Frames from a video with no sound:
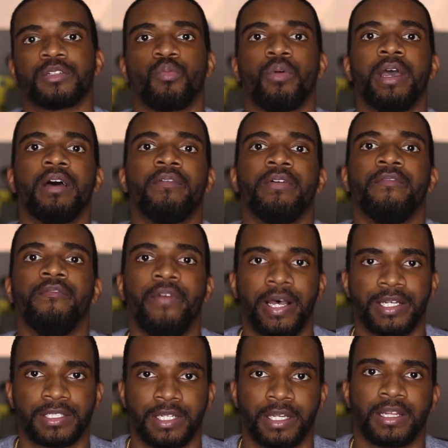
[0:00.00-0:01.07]
a way of
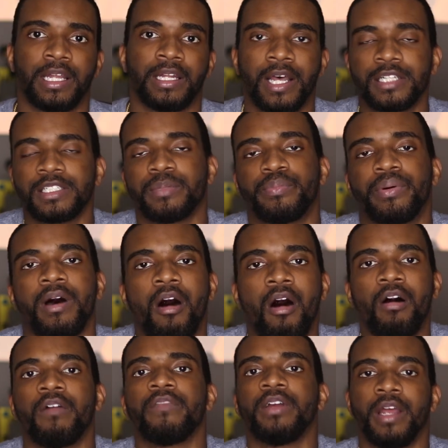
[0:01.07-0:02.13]
investing that doesn't put
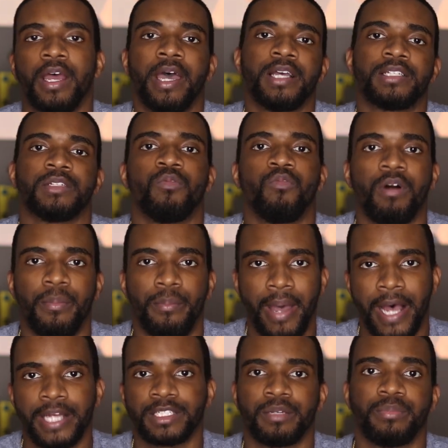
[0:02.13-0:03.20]
all of your eggs in one
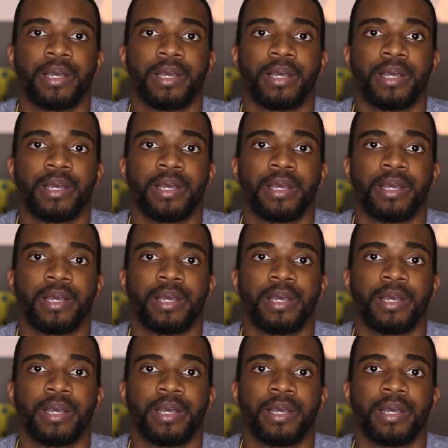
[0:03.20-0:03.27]
basket,